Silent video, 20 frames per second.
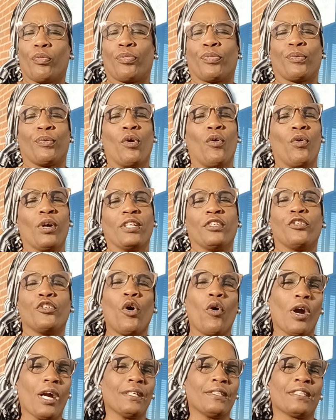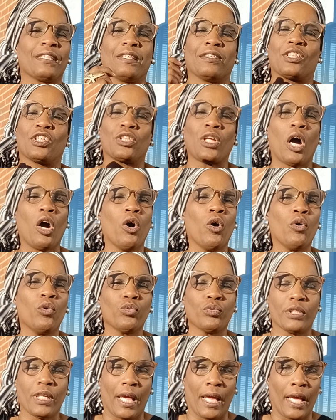throwing darts and
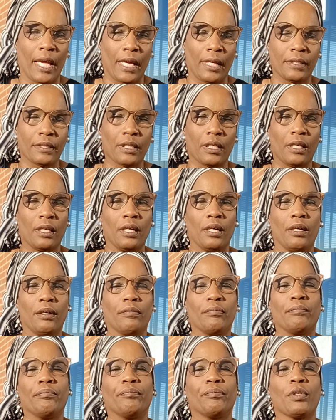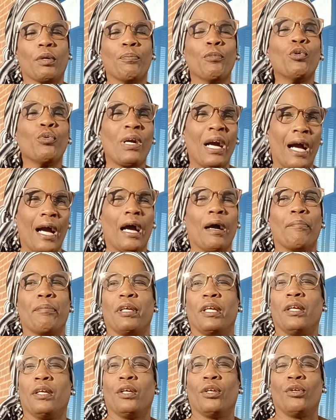stones at
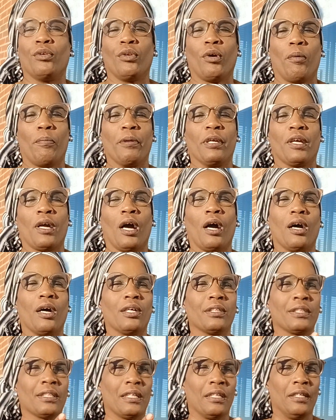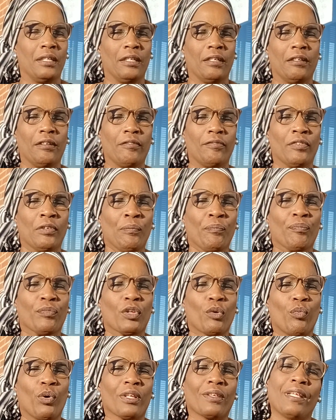Mugabe, because of
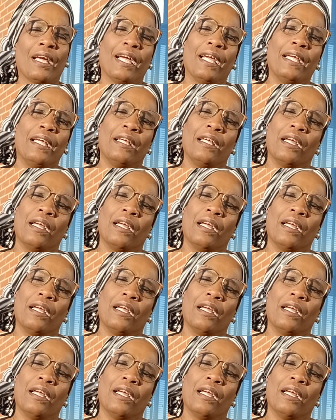what they